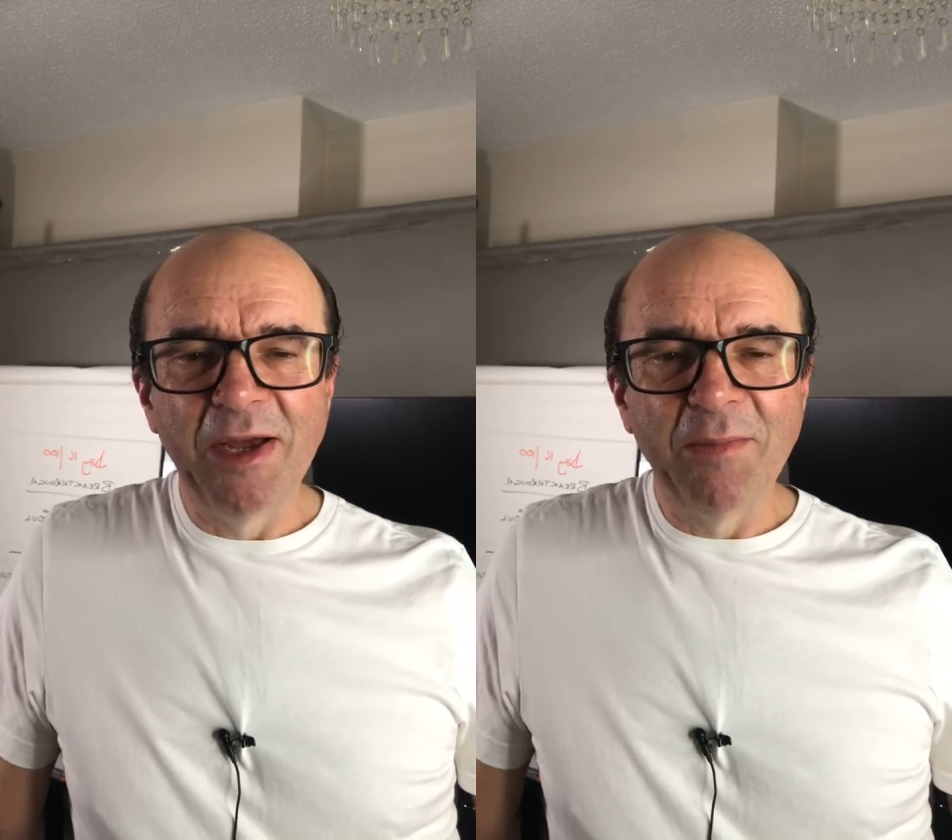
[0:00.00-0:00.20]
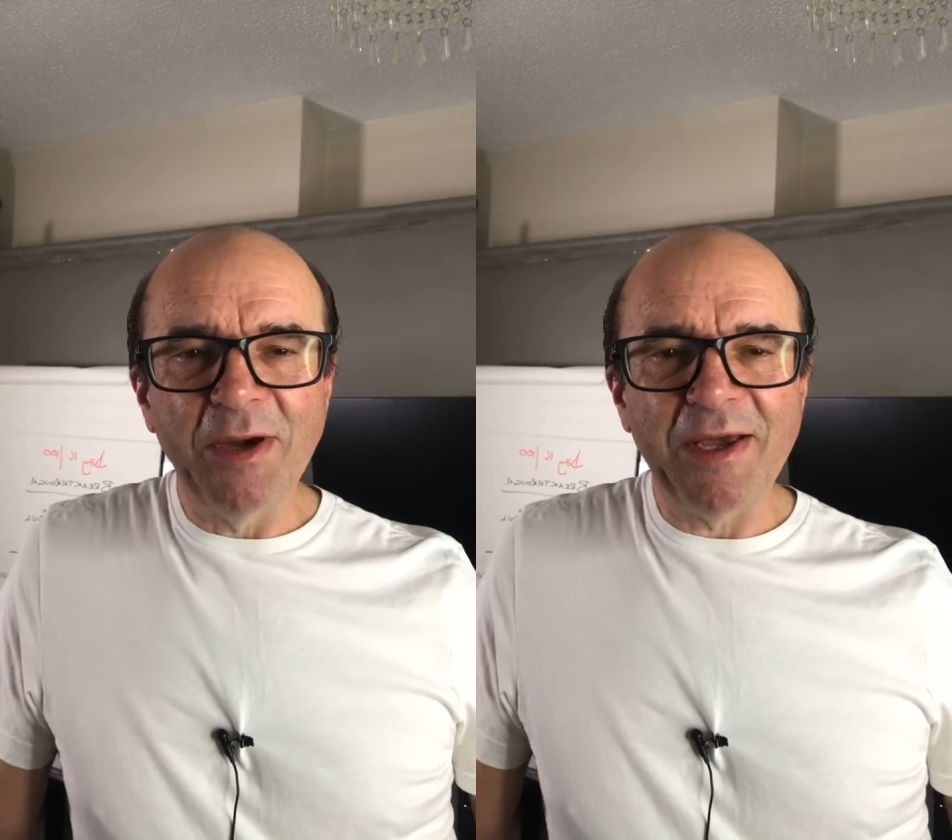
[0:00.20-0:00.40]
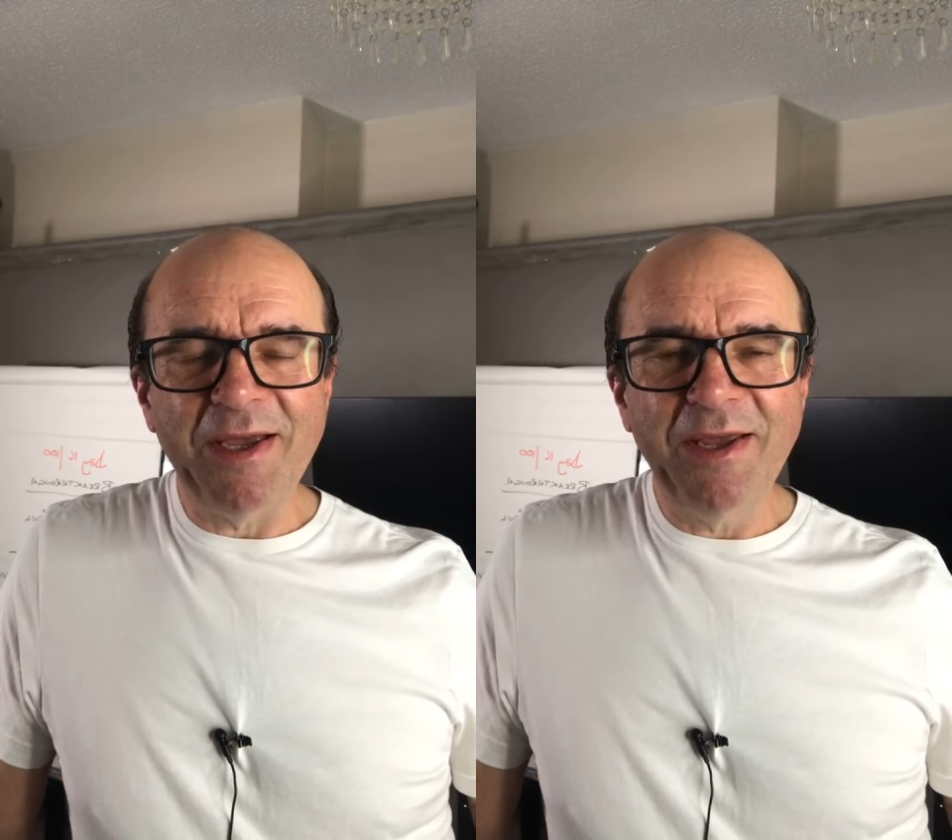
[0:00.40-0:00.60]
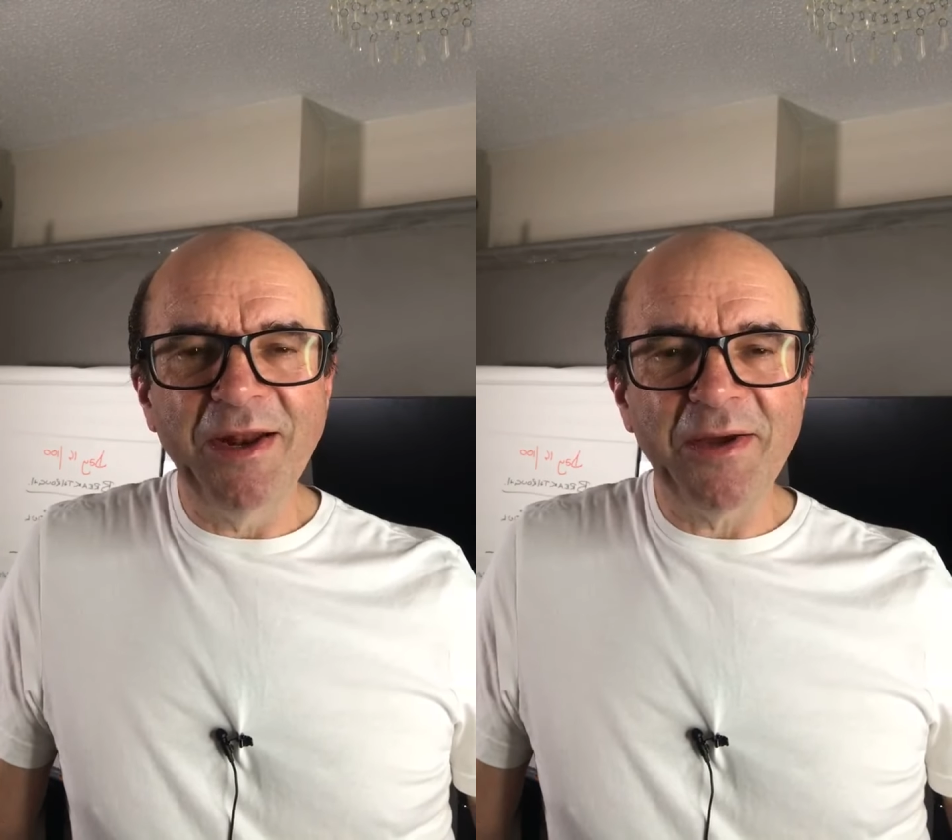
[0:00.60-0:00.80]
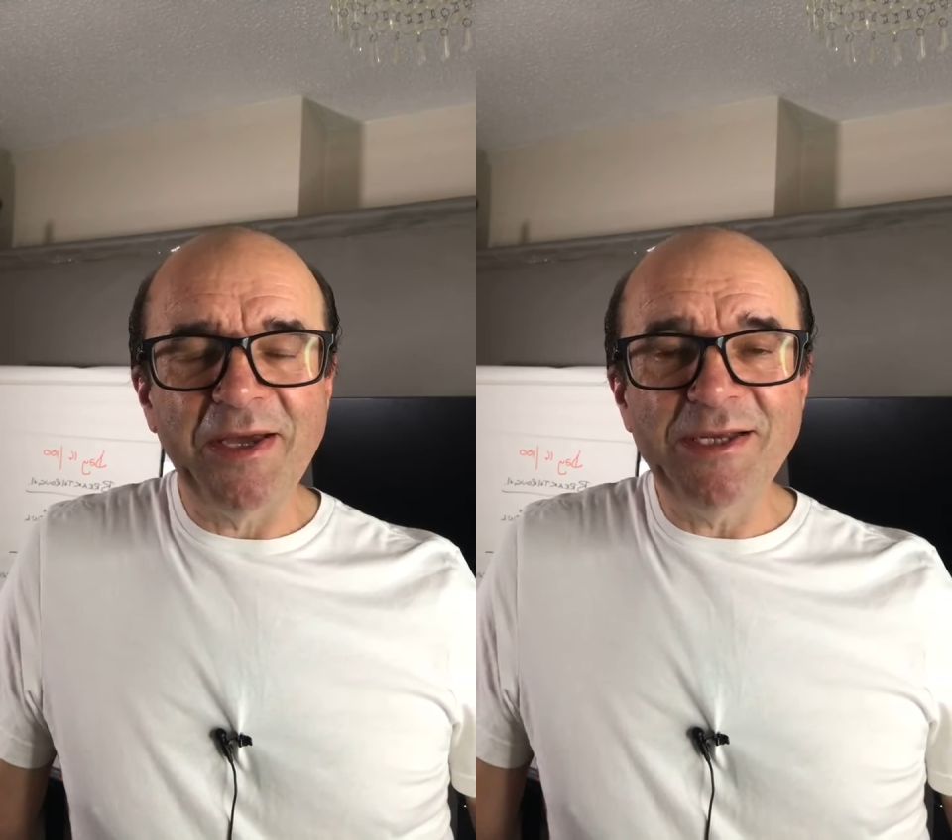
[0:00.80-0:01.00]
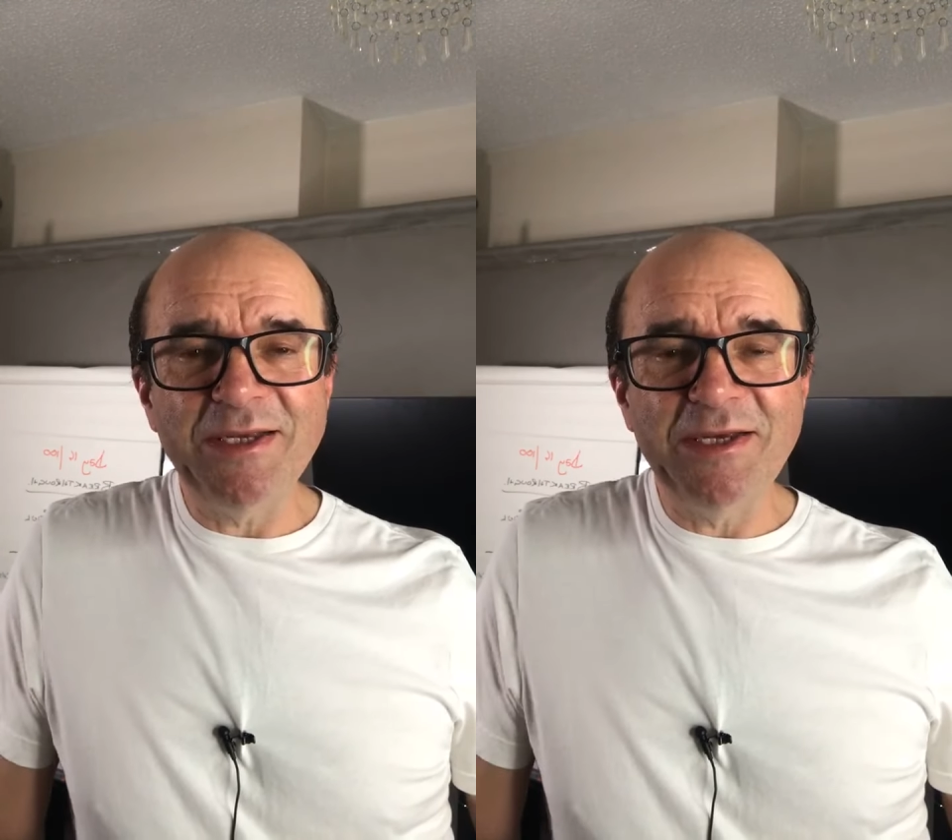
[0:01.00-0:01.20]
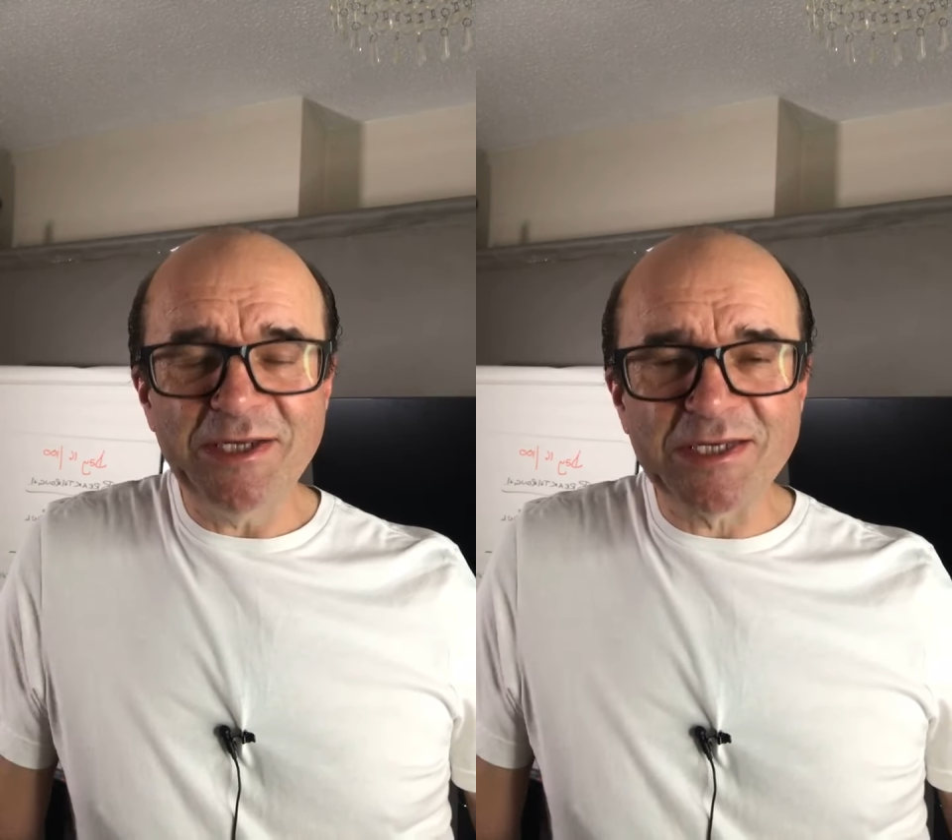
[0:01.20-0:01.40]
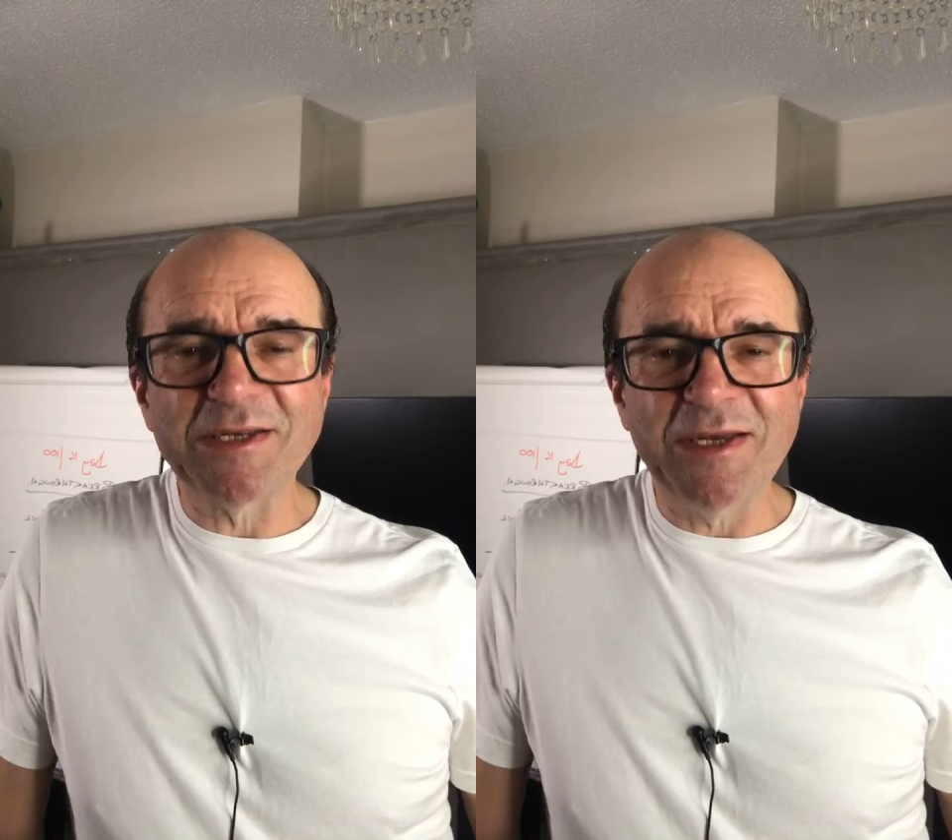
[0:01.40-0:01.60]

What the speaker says: But, you know, he's